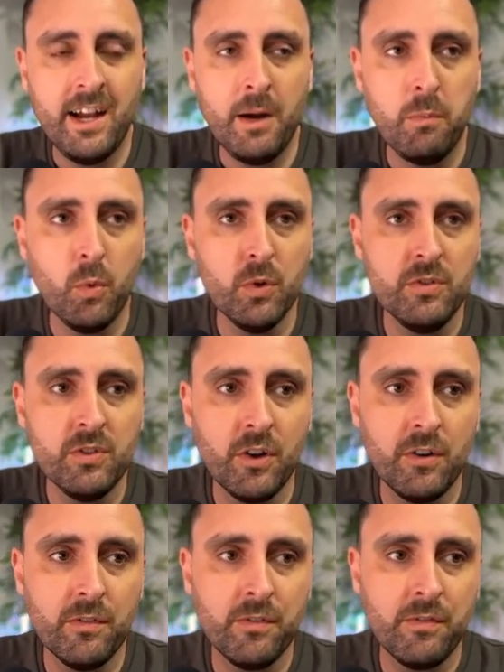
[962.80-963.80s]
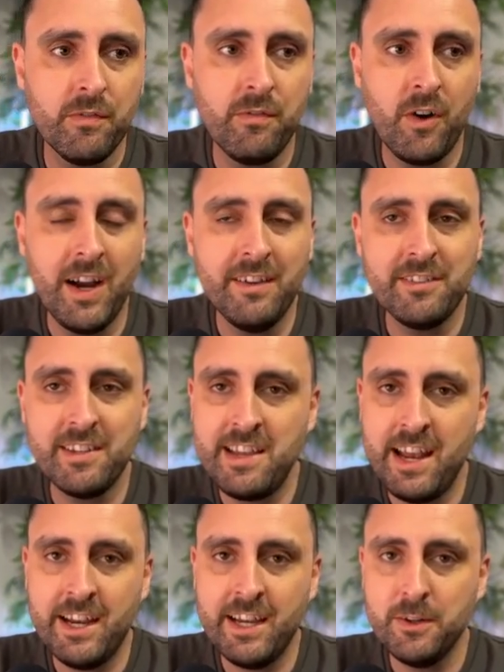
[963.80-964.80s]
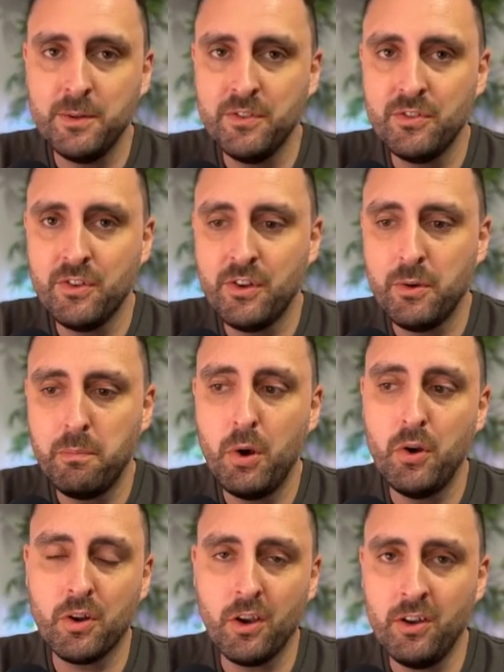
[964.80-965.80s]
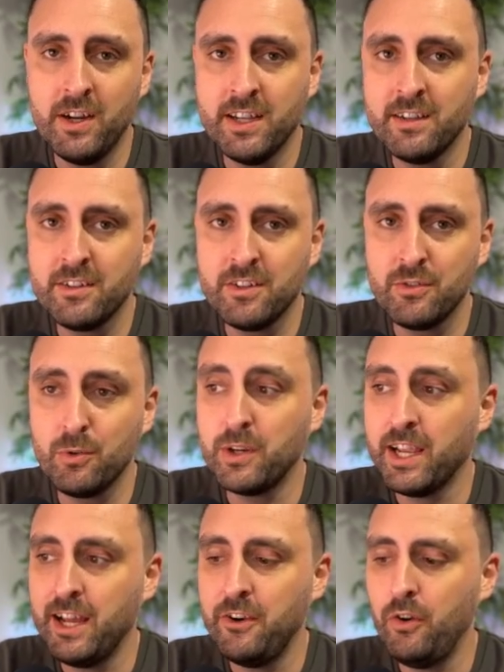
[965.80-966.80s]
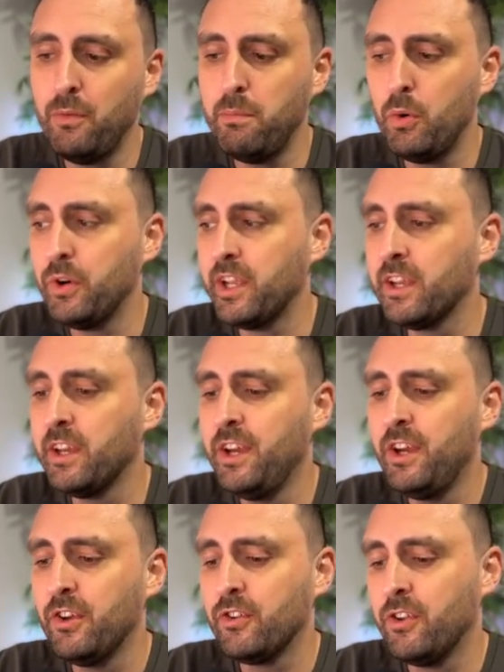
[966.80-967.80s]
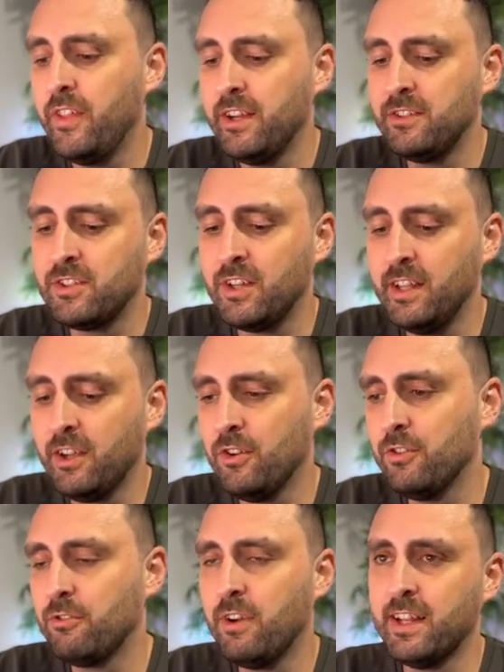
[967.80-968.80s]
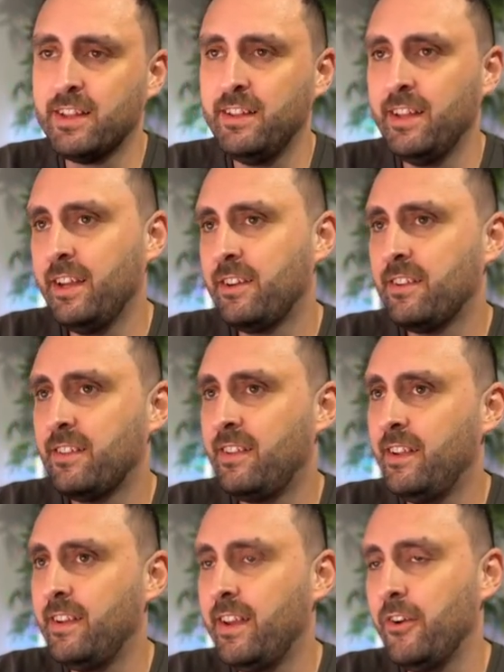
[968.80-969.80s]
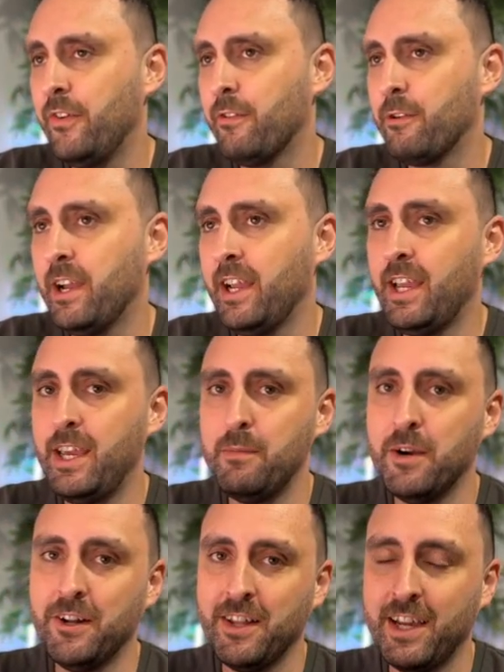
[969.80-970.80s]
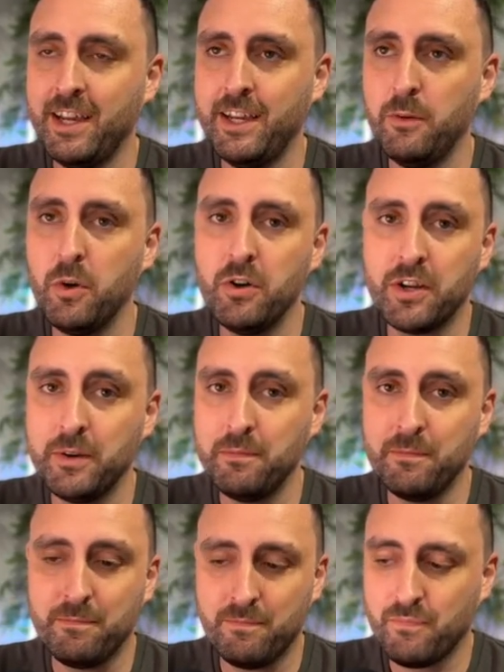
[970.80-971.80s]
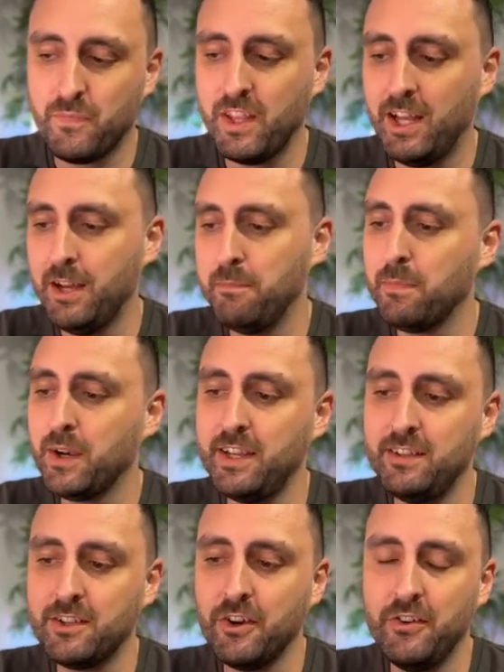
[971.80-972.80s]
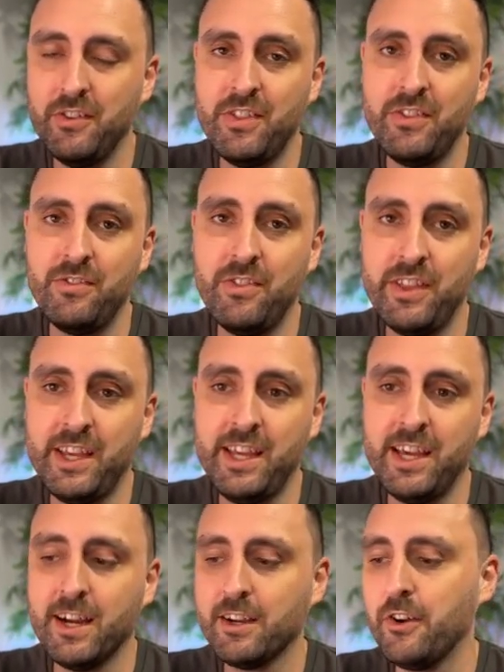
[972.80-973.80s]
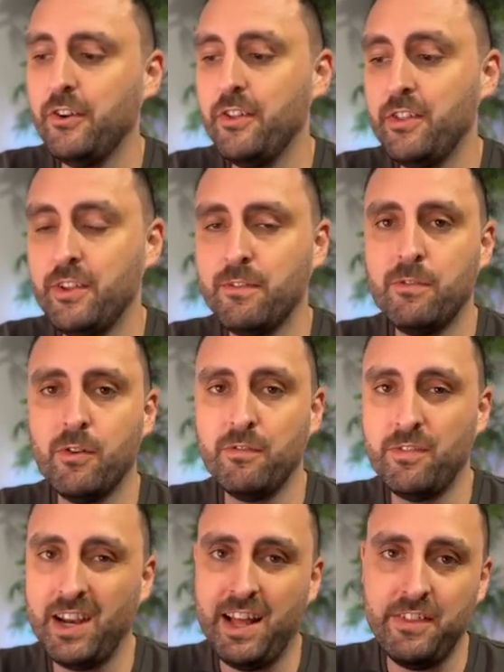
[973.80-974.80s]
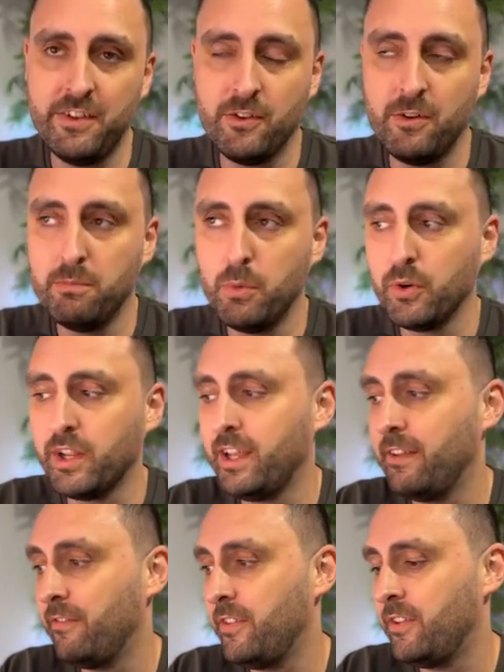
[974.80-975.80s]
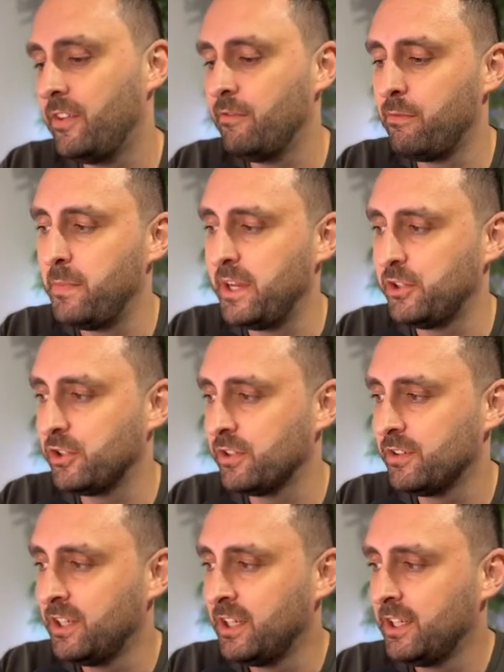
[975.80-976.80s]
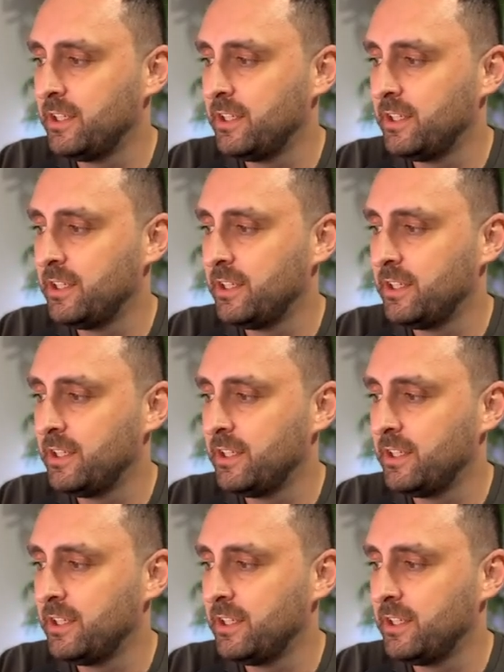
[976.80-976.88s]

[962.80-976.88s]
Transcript: upwards of 5 to 10 hours per client sorting out an onboarding. So they would sign the contract and they'd send over an email, hey, welcome, please go here, go to this form, fill out this onboarding, give this information.